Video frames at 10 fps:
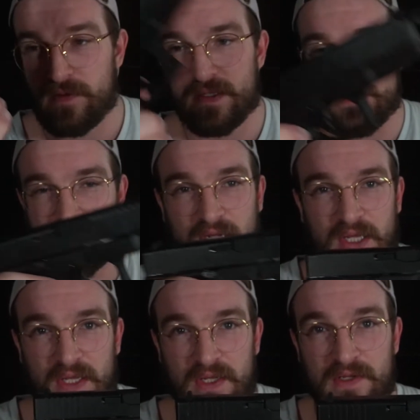
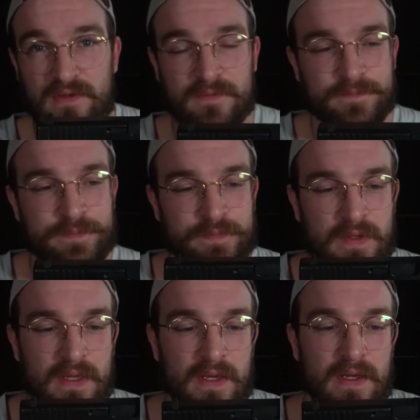Second thing
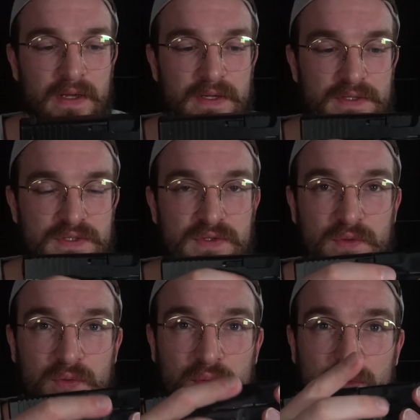is
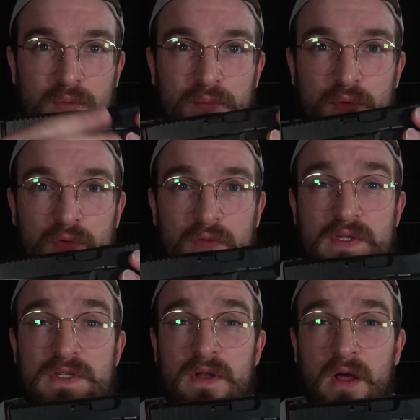to move the
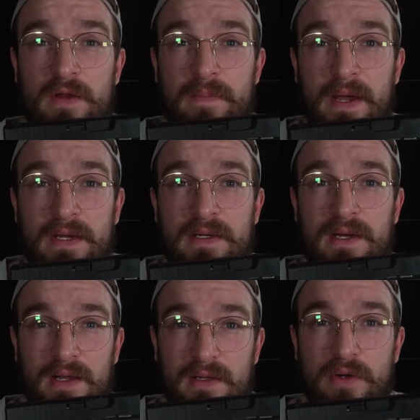slide back
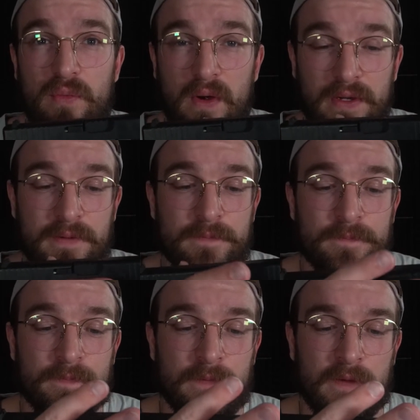a little way,
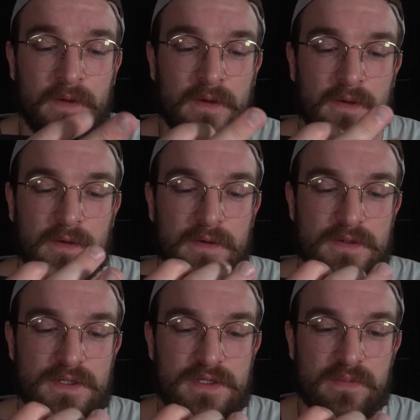
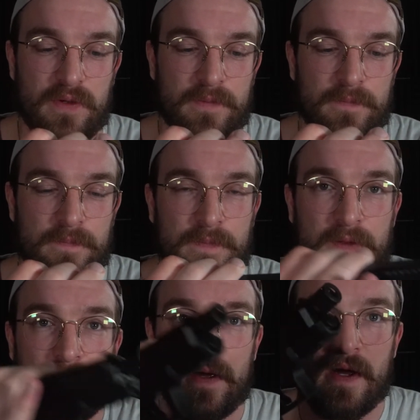just a bit,
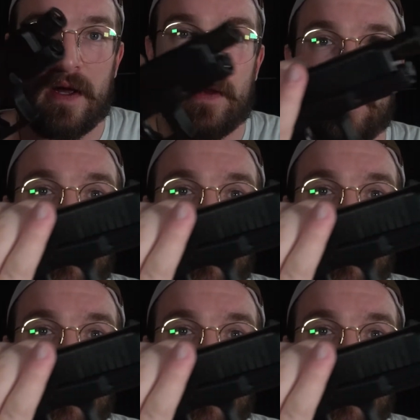and then